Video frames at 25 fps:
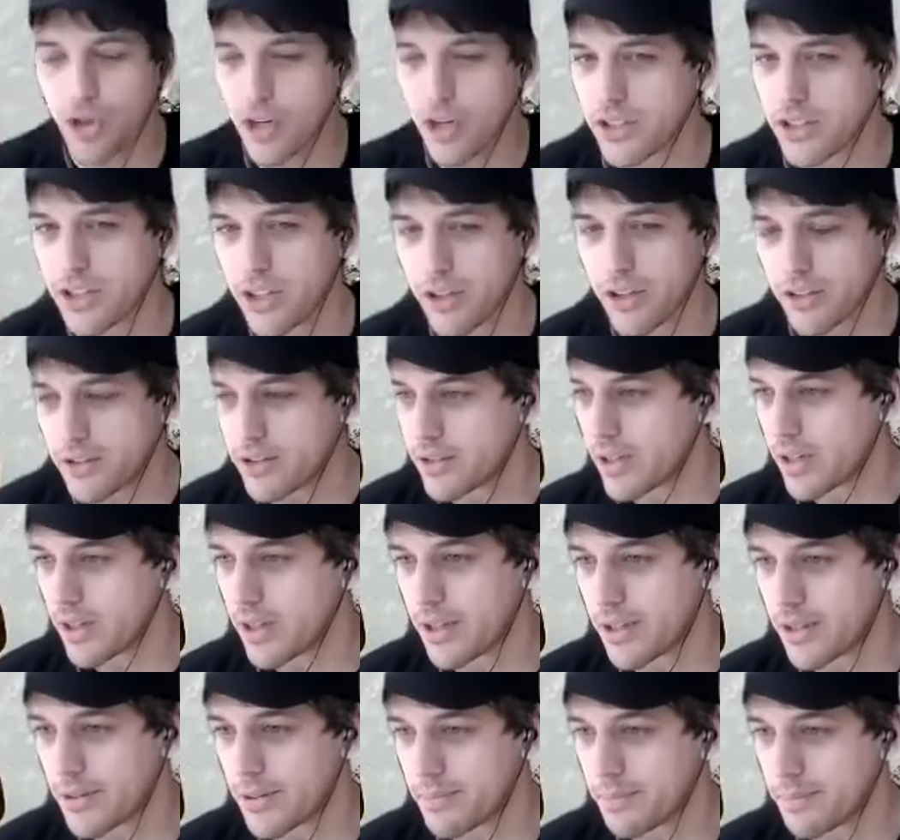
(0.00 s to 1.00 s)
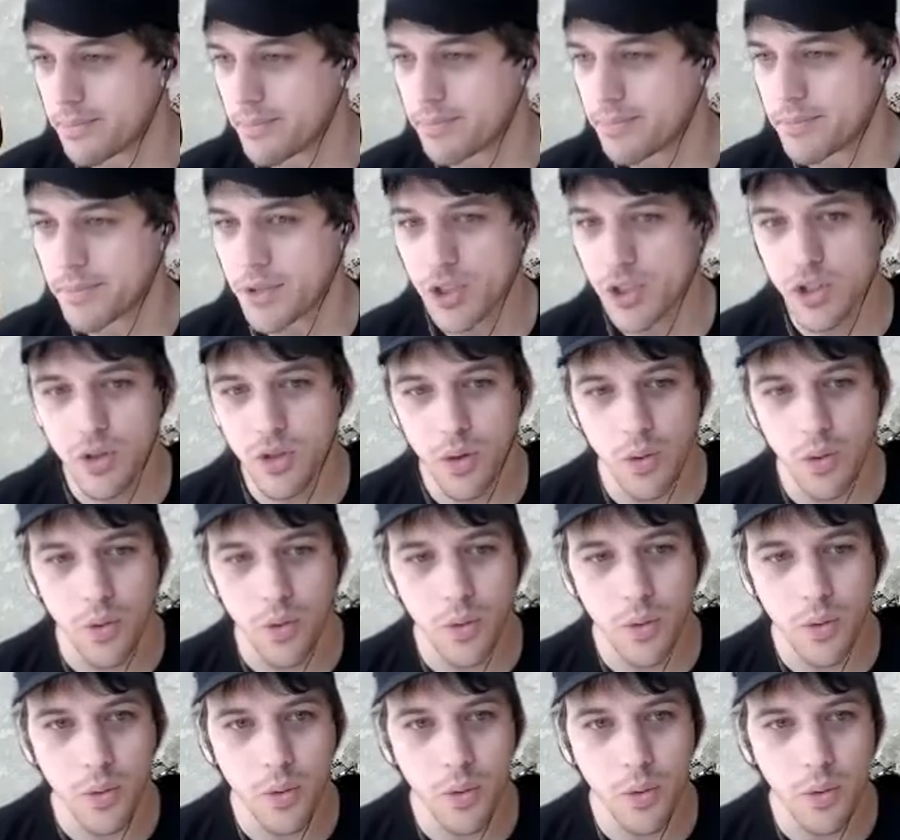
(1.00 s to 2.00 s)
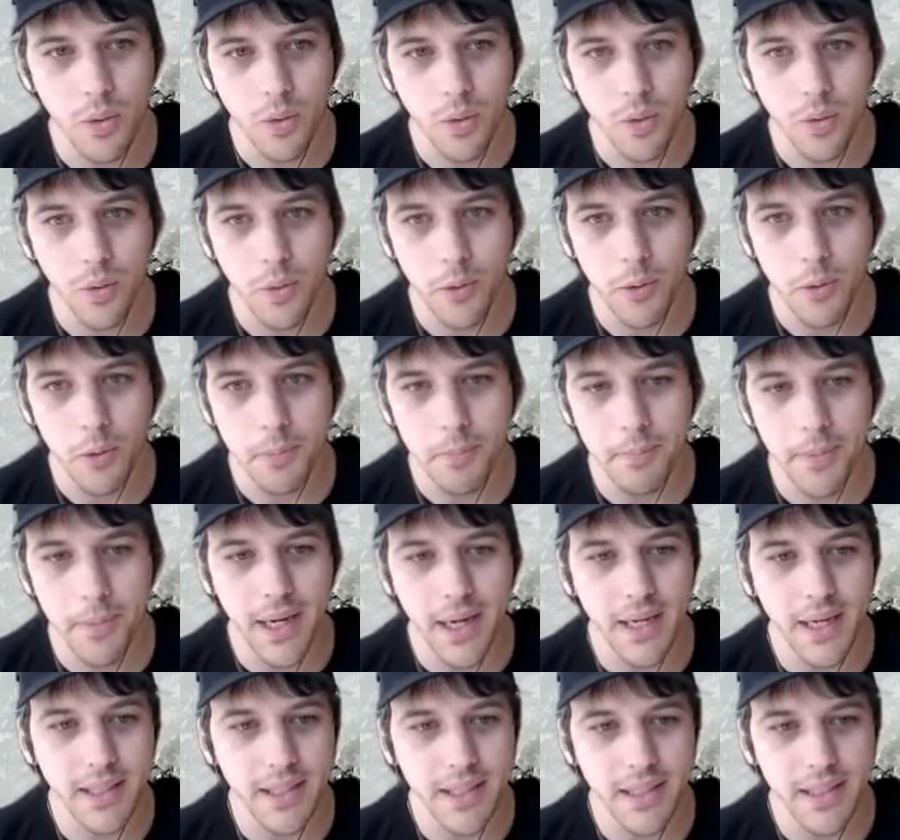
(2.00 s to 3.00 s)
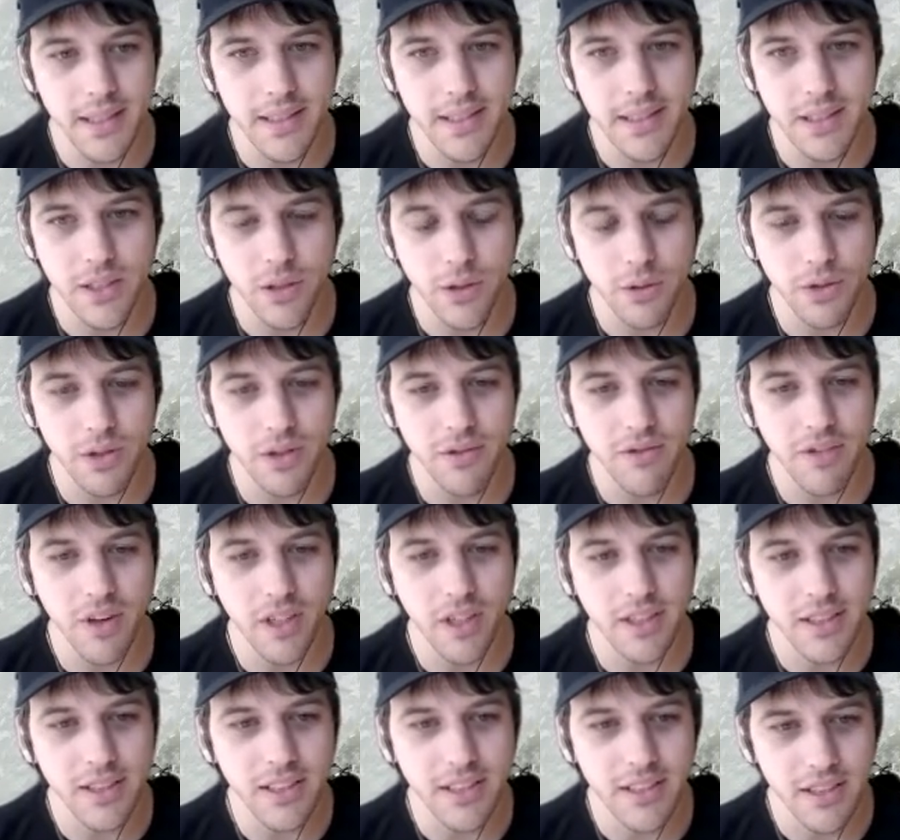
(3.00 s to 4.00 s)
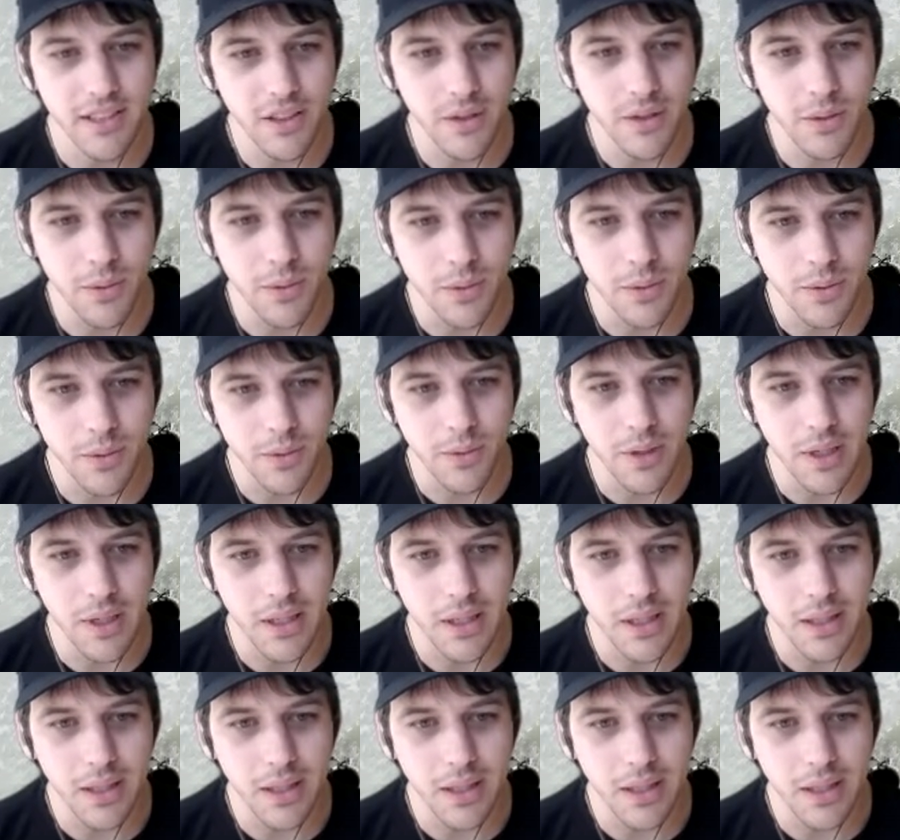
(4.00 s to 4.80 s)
I'll start. So my idea is to use the funds to